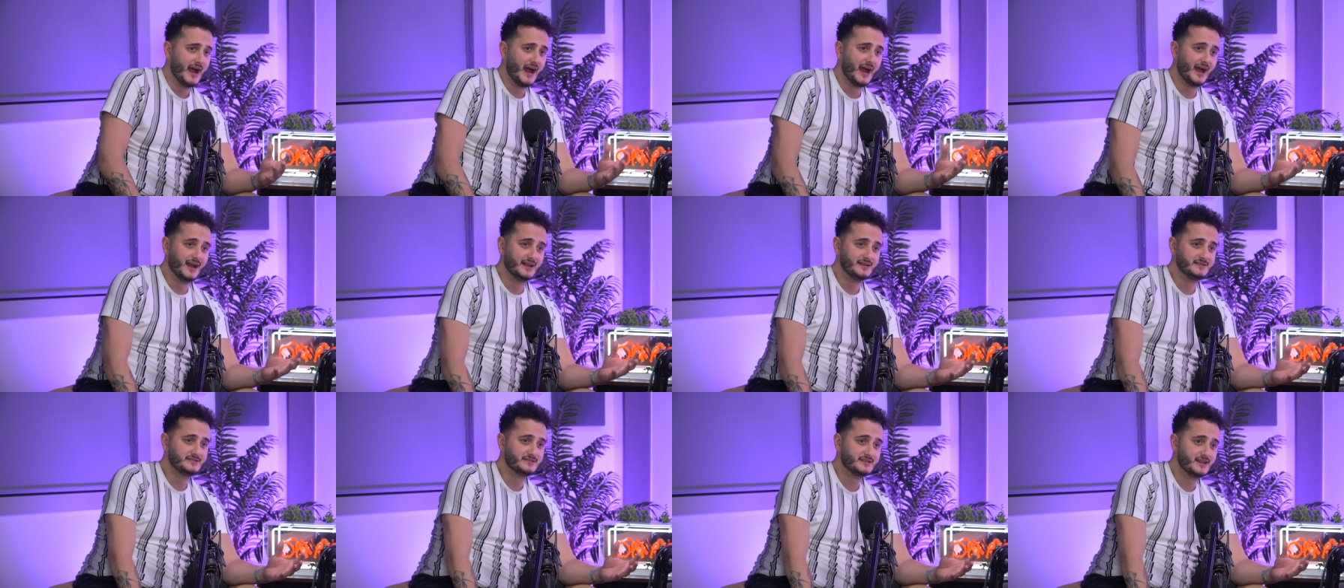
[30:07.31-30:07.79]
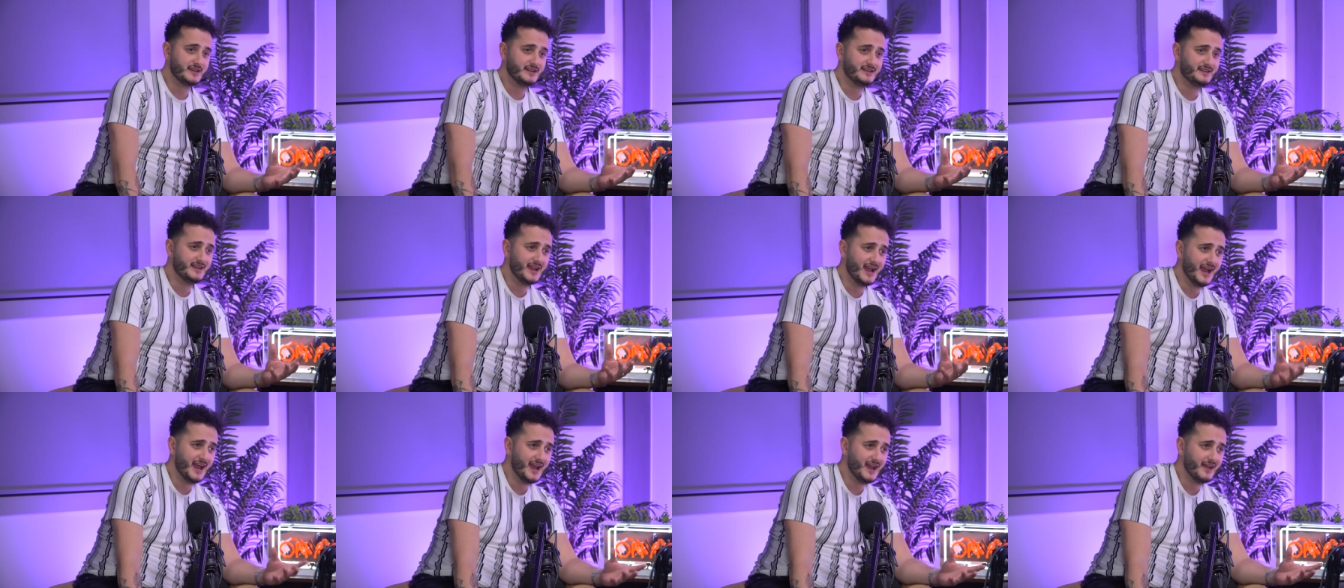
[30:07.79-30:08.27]
and
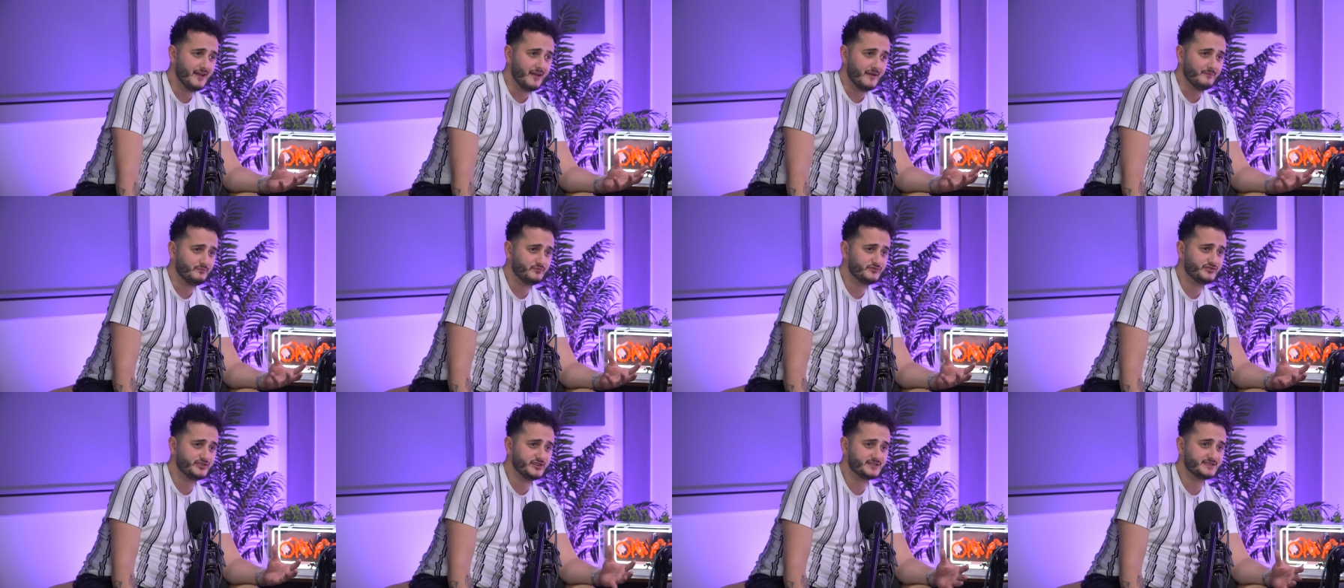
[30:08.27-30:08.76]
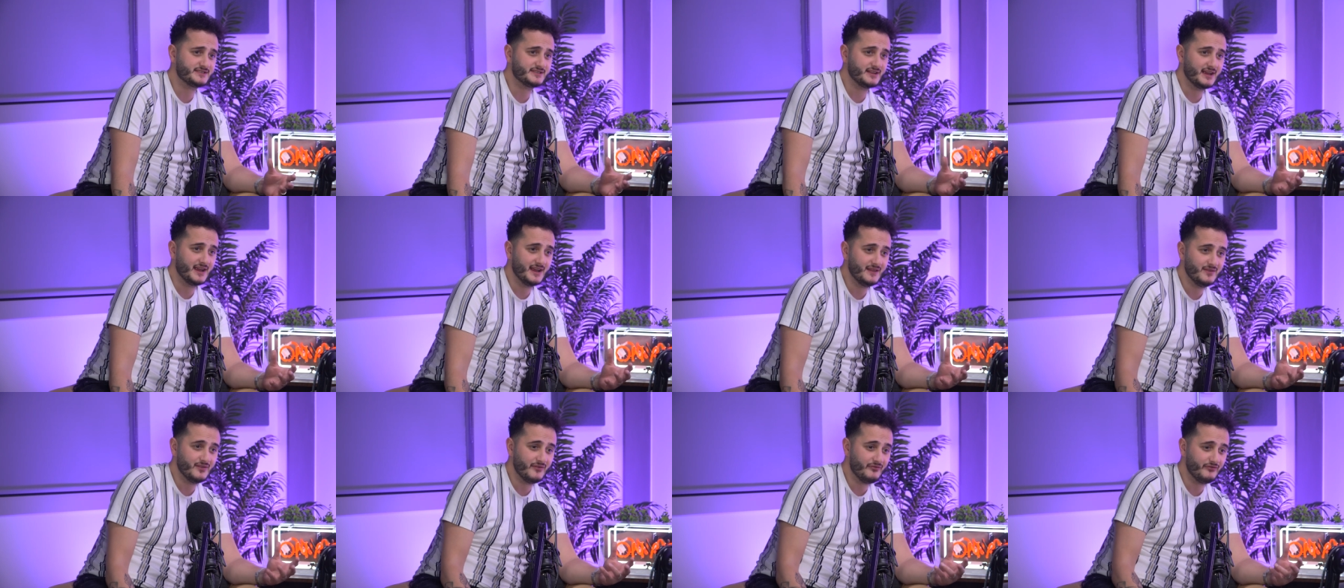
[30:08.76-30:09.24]
yeah,
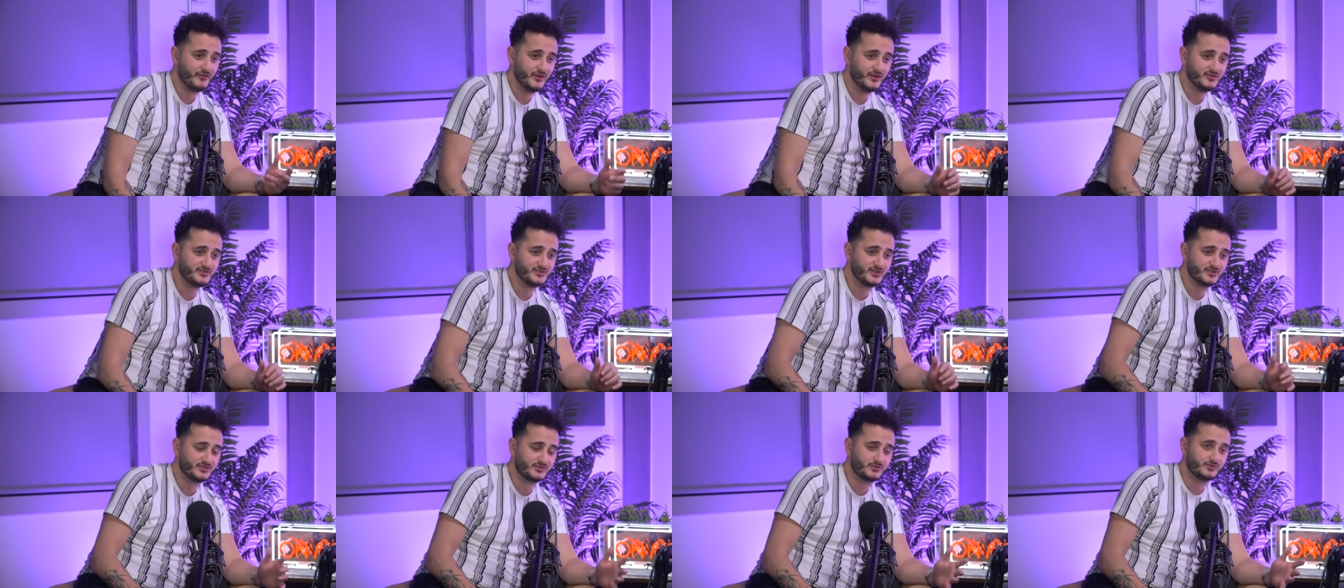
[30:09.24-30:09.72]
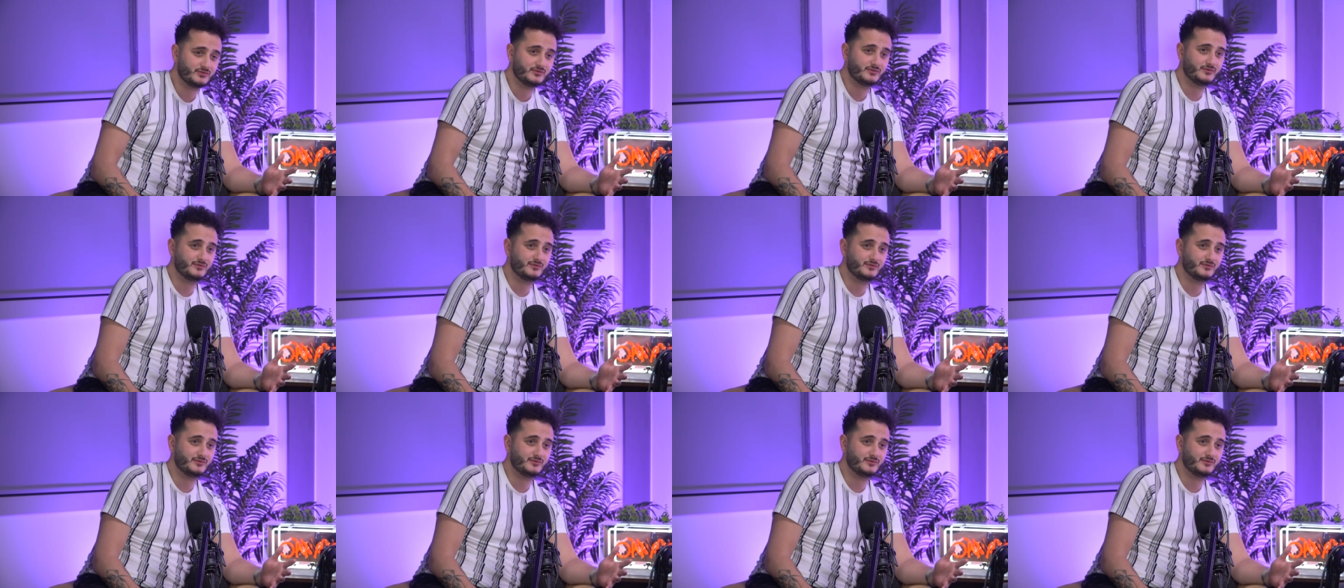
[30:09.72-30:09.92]
just in the future,